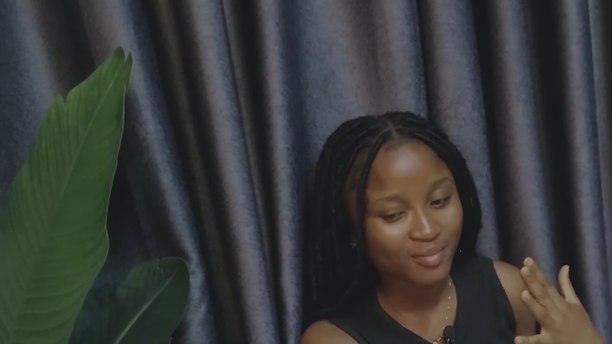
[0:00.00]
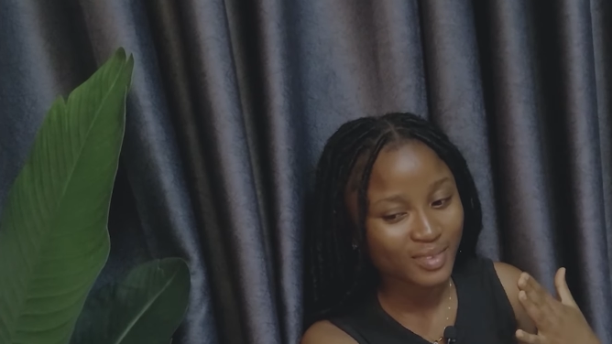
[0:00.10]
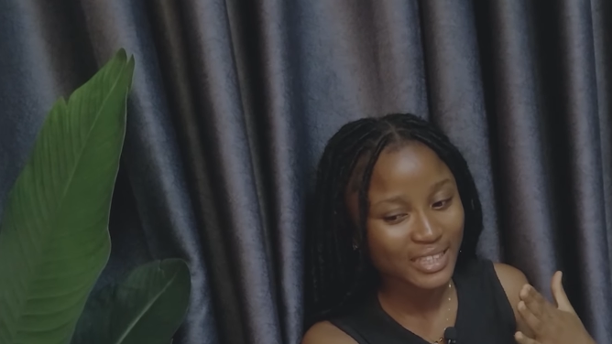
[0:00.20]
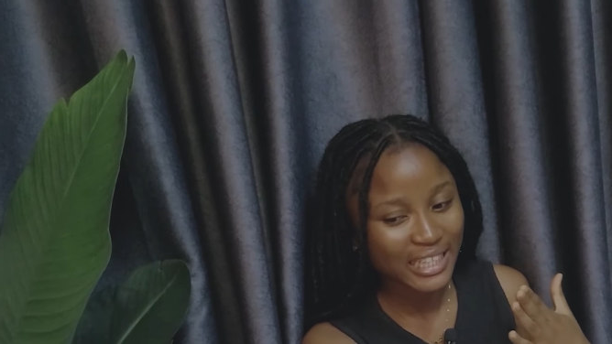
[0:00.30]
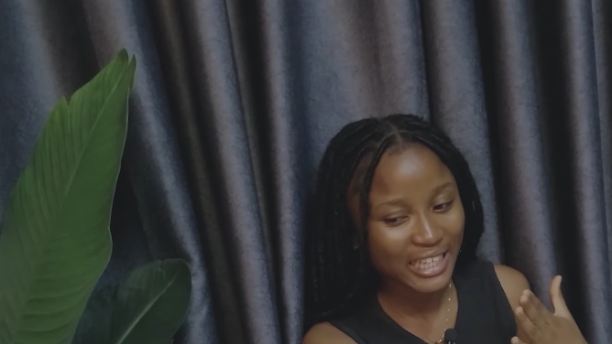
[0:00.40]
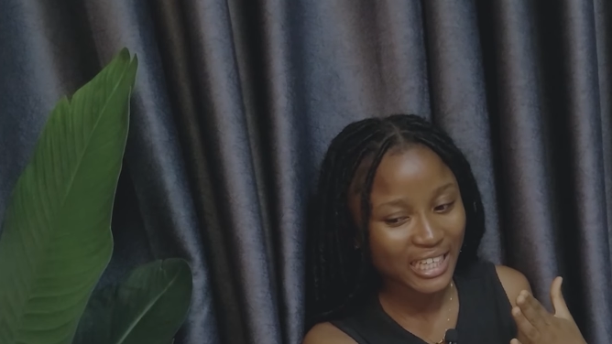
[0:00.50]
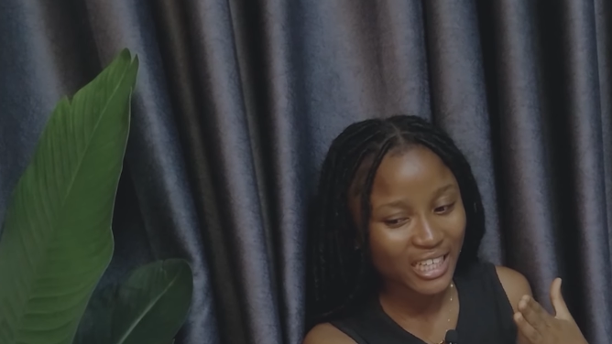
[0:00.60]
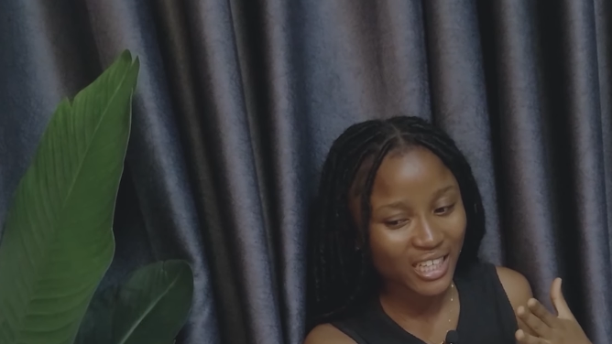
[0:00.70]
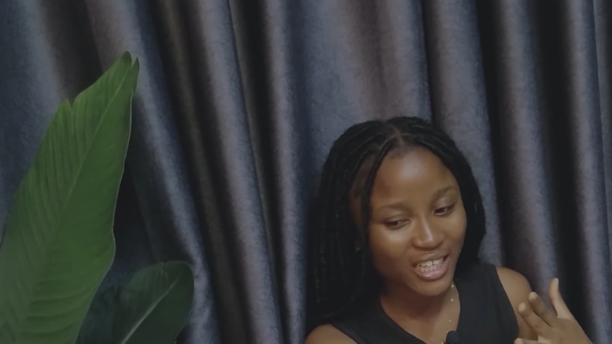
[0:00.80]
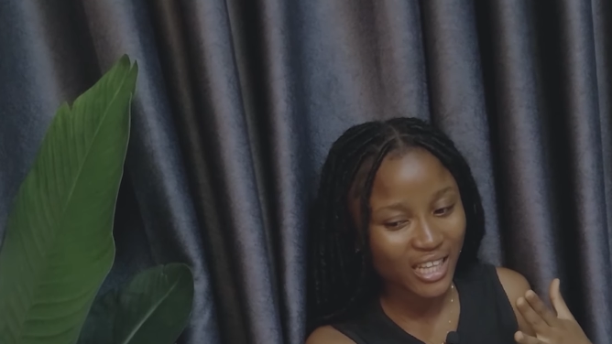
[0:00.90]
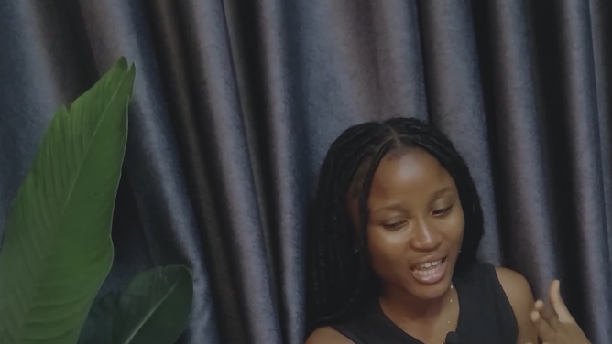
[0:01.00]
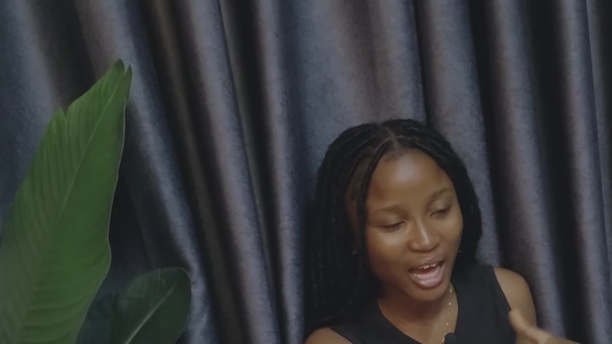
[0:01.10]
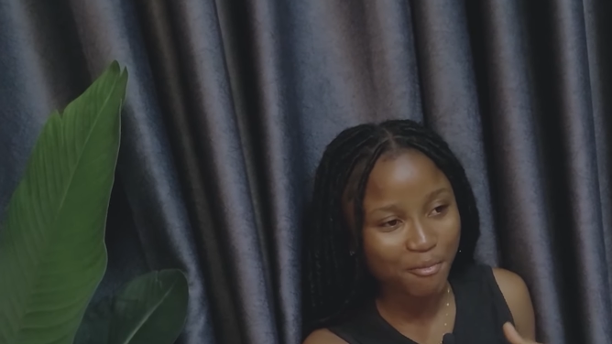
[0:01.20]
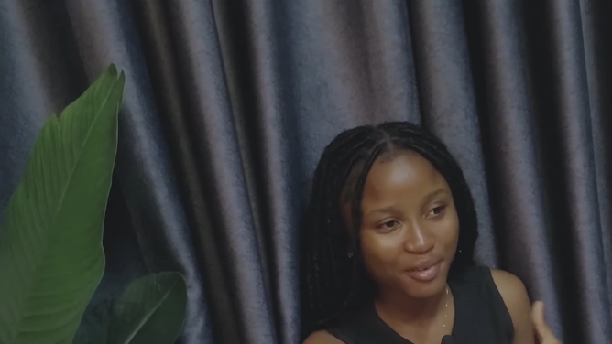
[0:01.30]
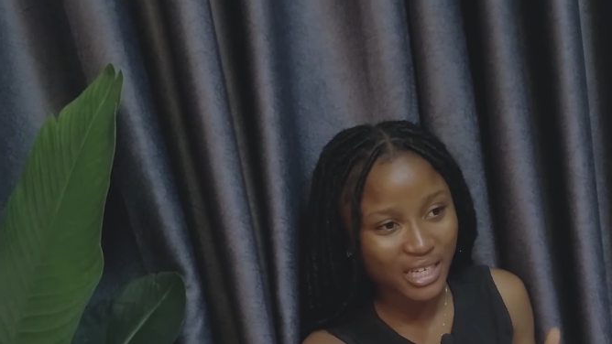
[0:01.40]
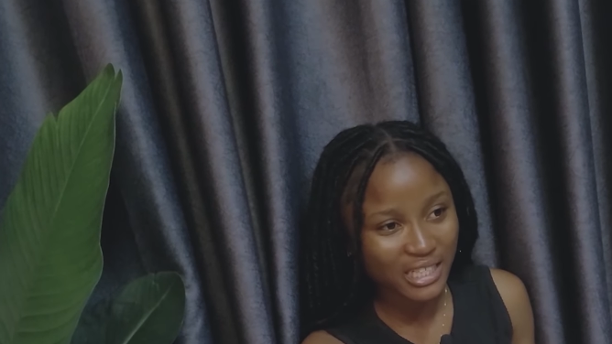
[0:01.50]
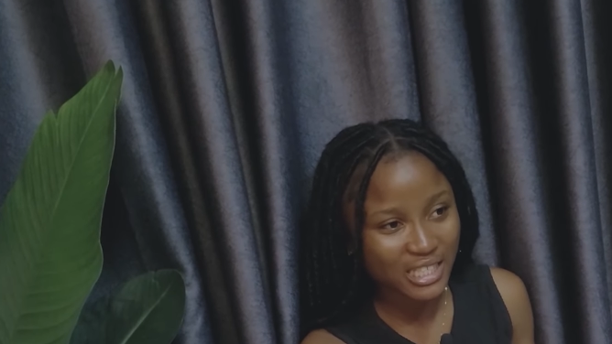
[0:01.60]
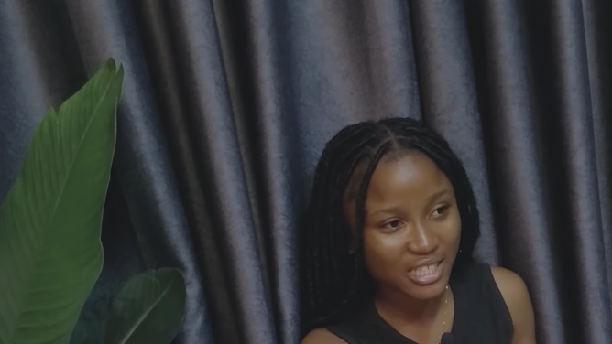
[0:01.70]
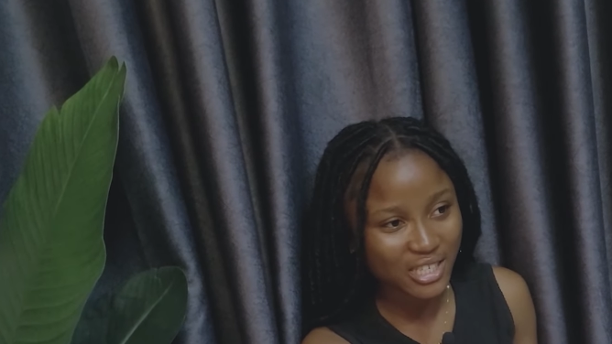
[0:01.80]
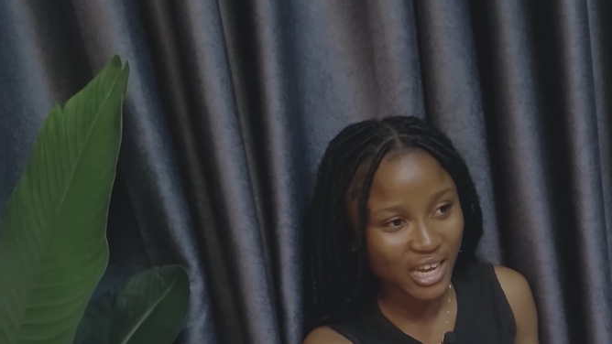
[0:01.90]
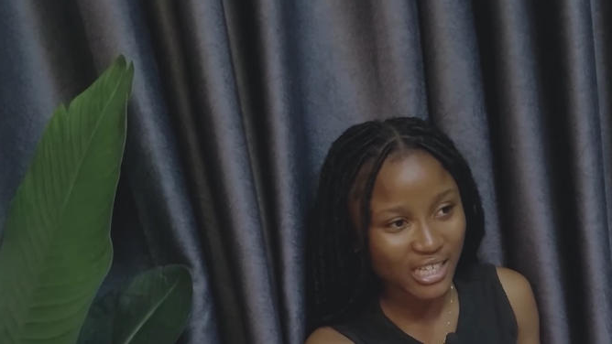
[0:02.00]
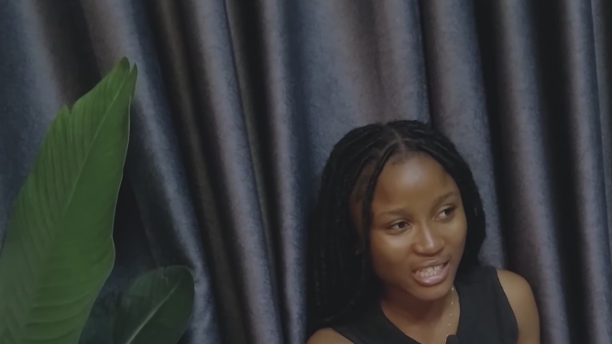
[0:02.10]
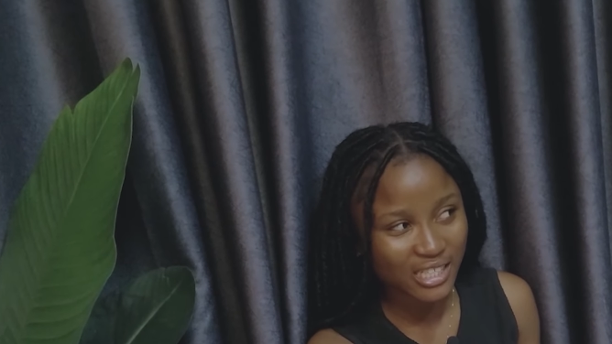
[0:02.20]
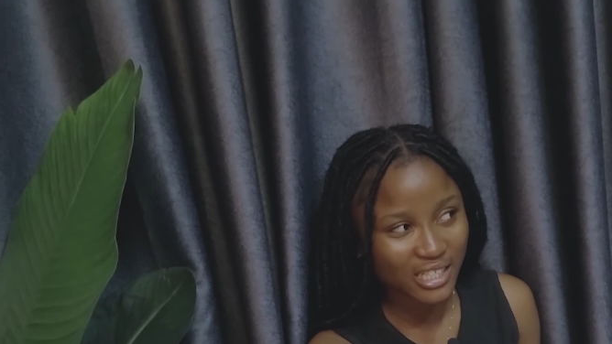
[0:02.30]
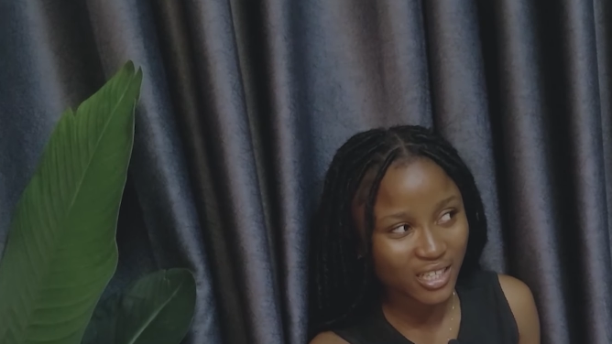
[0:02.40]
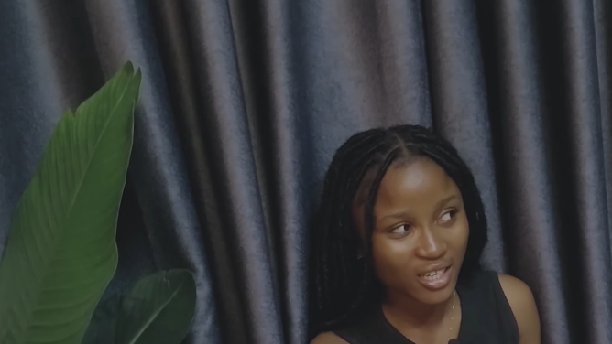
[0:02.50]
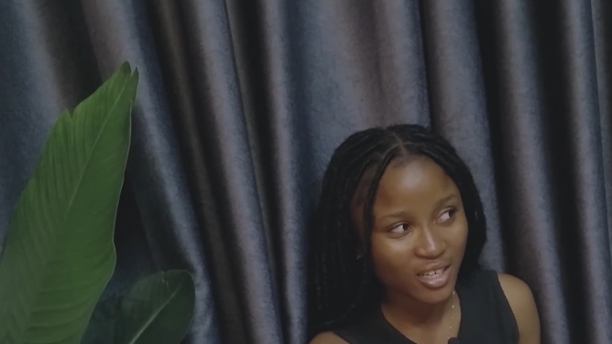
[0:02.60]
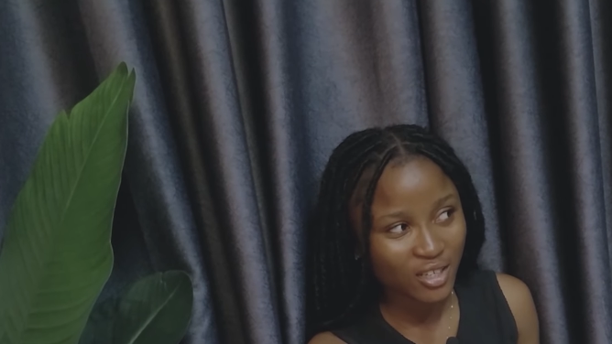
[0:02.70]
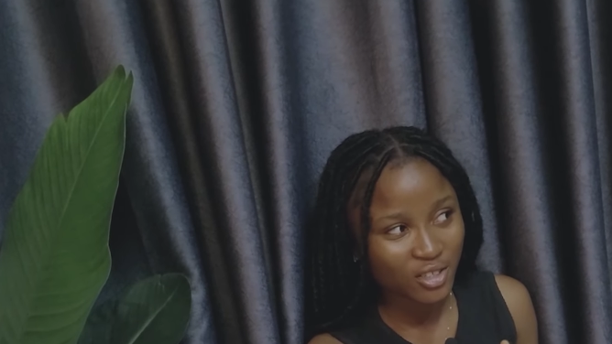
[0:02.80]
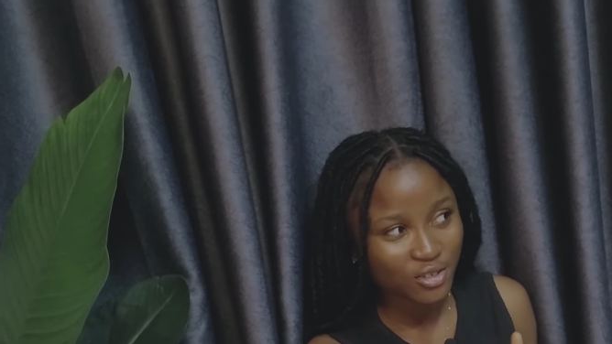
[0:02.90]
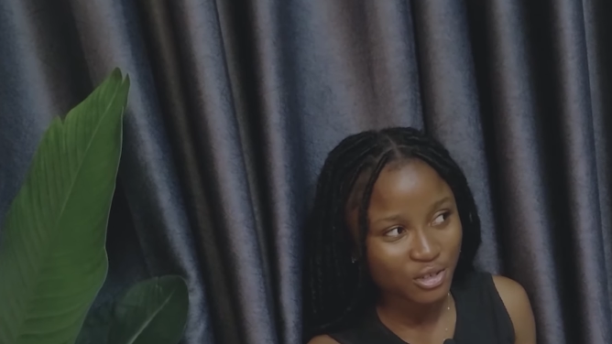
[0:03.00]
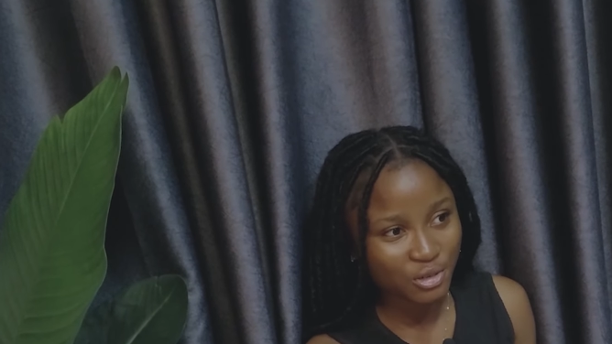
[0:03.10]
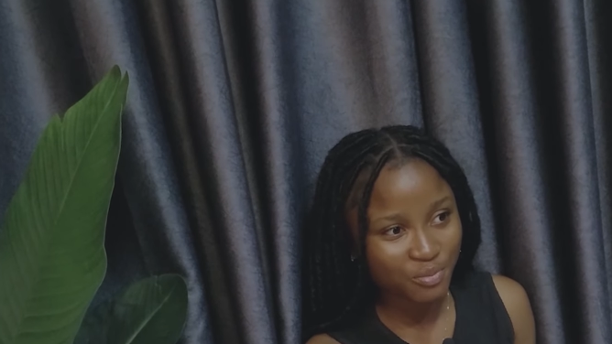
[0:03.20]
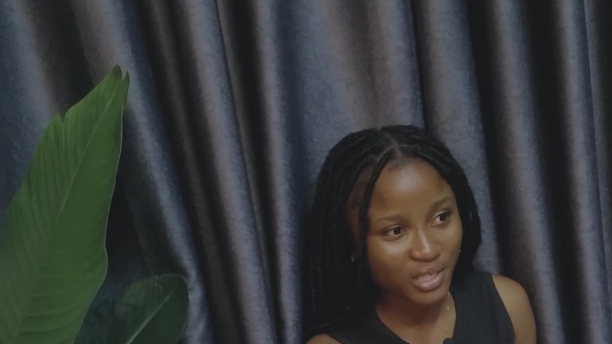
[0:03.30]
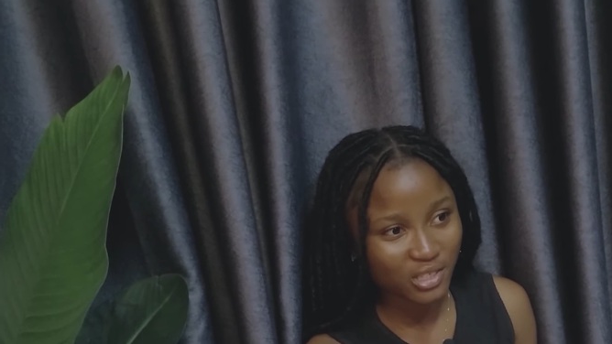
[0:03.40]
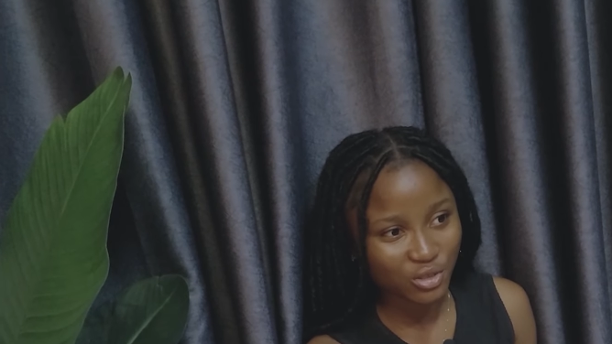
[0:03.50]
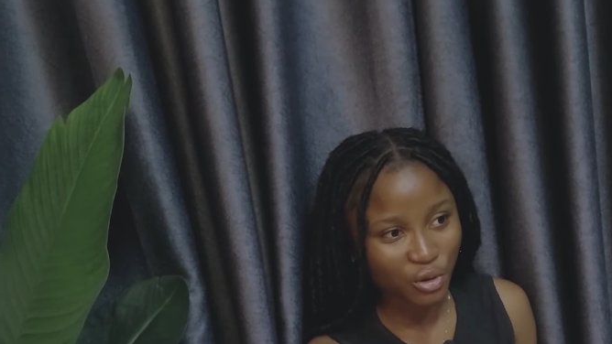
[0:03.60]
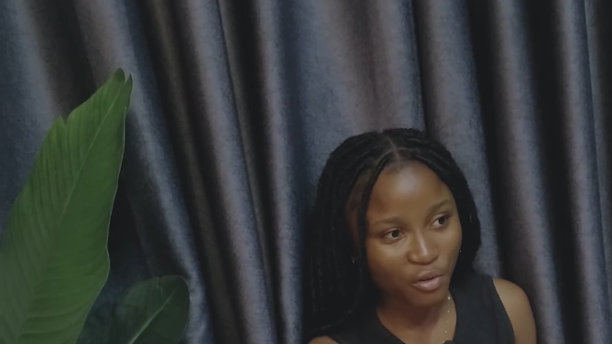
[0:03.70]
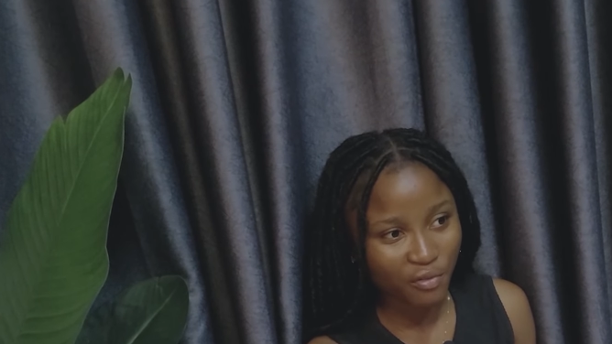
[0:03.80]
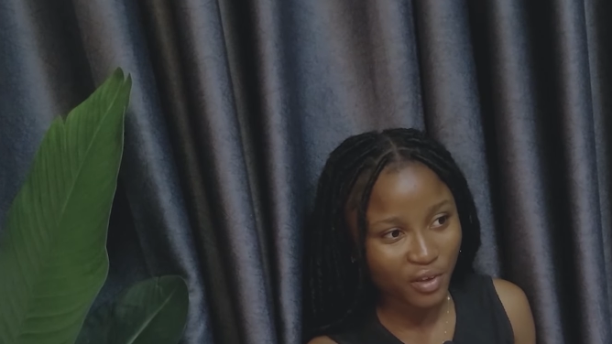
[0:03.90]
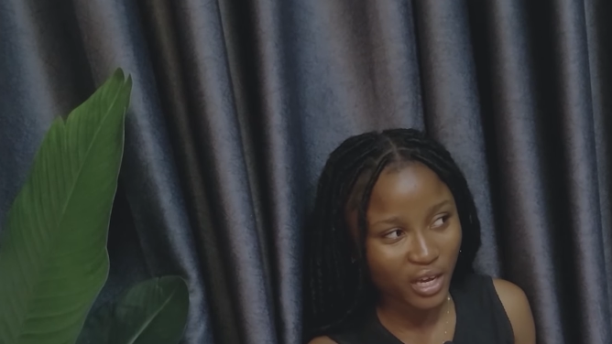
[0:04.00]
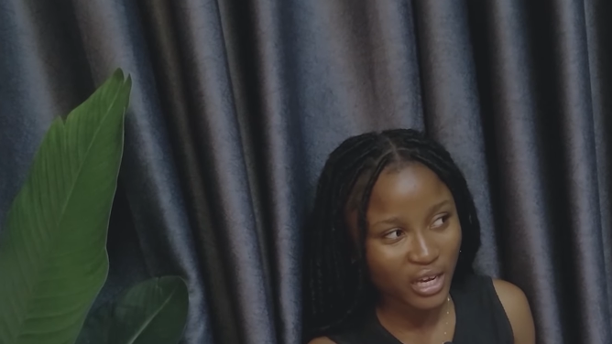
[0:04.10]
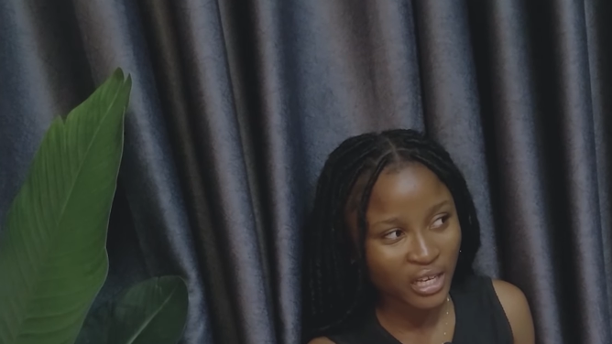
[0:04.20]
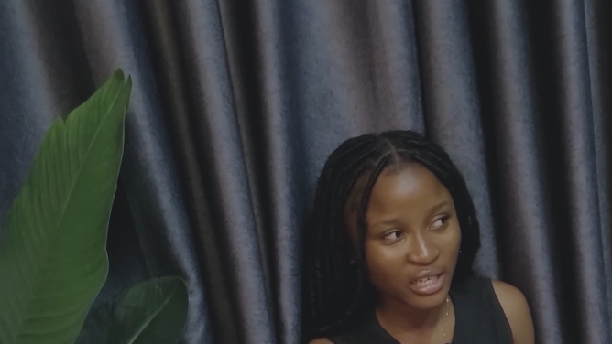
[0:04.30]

like the ability to actually do big stuff and